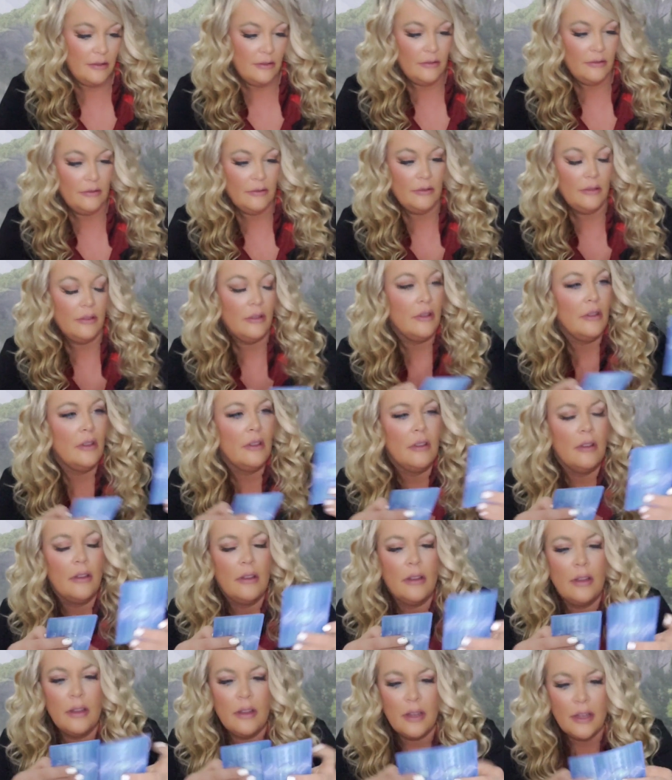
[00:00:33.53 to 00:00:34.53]

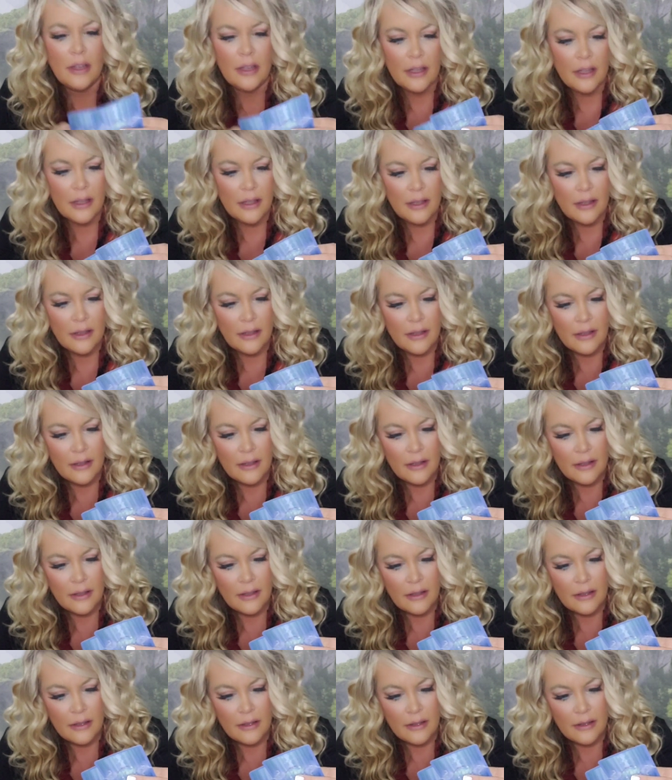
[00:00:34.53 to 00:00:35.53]

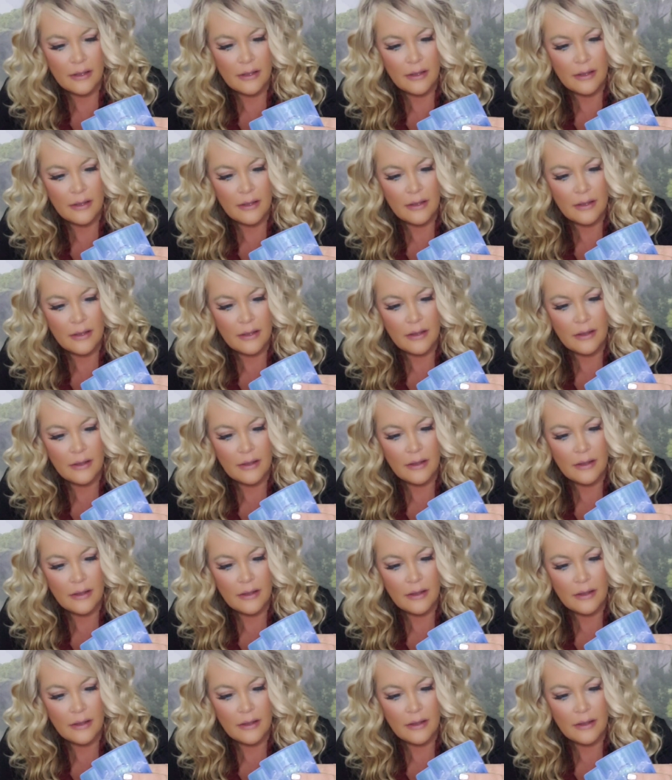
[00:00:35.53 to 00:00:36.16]
[no speech]